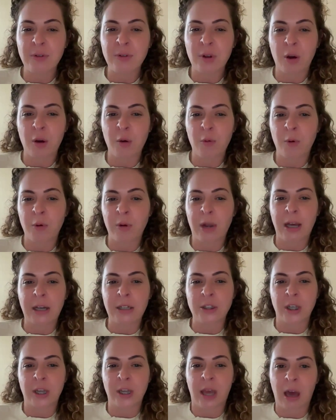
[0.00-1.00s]
if you know it won't
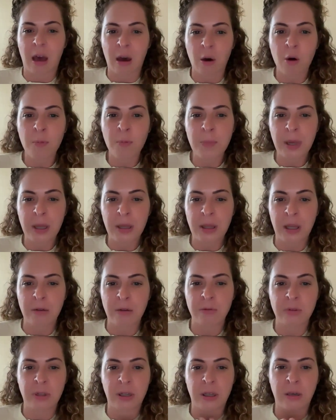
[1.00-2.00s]
actually help, and
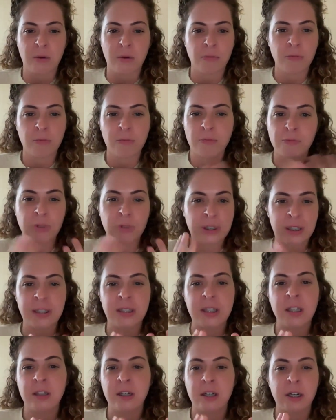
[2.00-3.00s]
then like
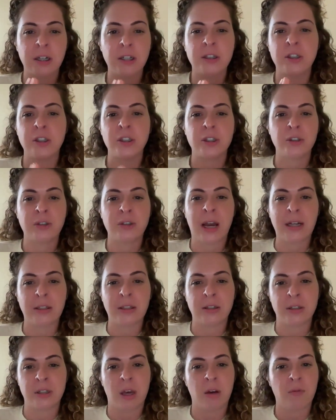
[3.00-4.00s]
resisting the urge to
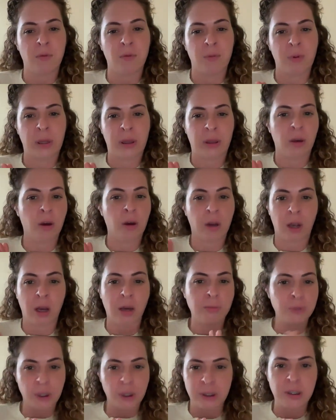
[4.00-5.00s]
distract yourself with a
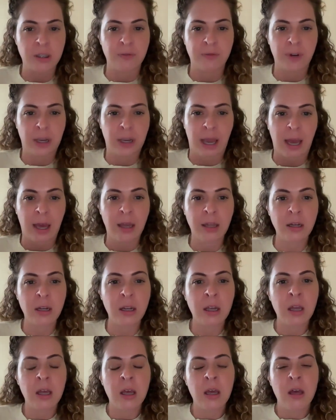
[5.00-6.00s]
hookup just to forget.
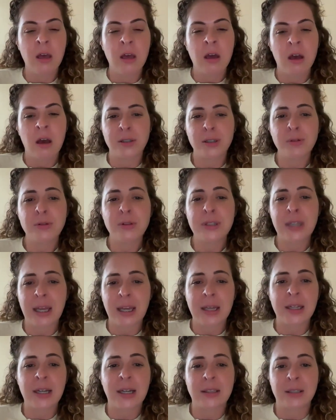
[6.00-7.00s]
Also,
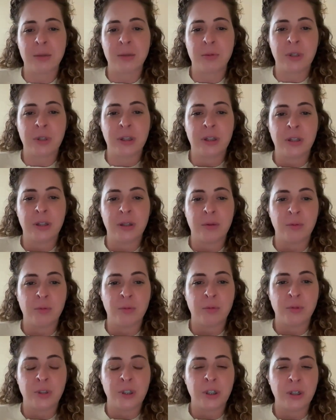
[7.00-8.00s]
stay connected with
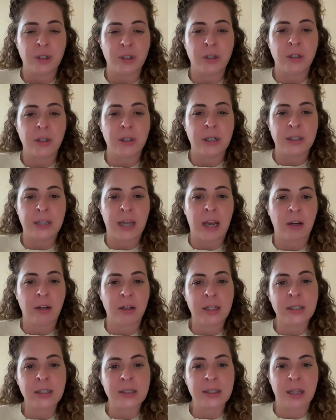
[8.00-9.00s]
to your
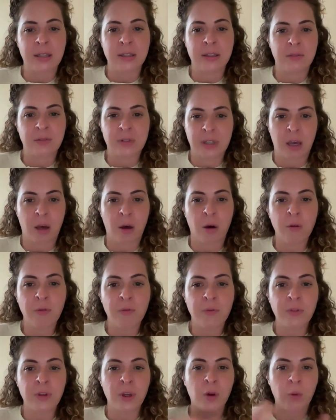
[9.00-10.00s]
integrity and sense of
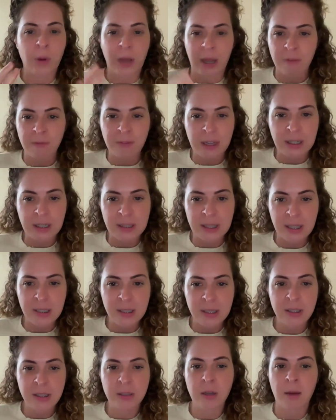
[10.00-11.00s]
self. The quick
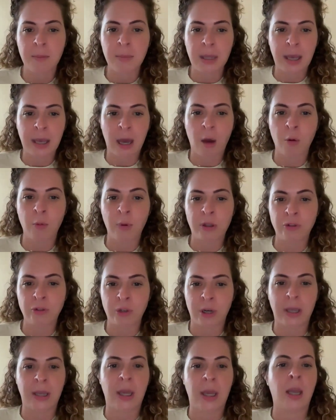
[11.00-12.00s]
fixes, numbing out with
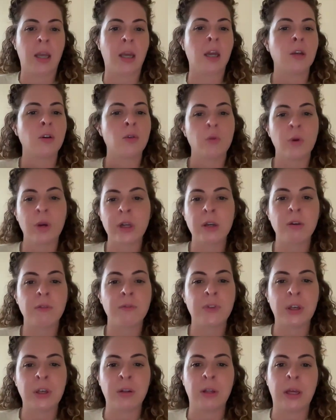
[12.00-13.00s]
drinking, ignoring your
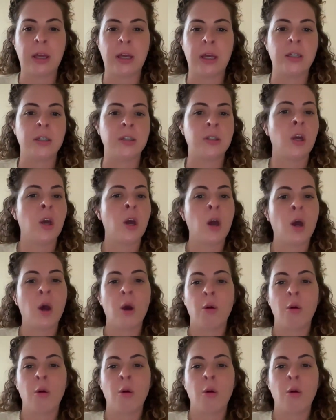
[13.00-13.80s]
feelings,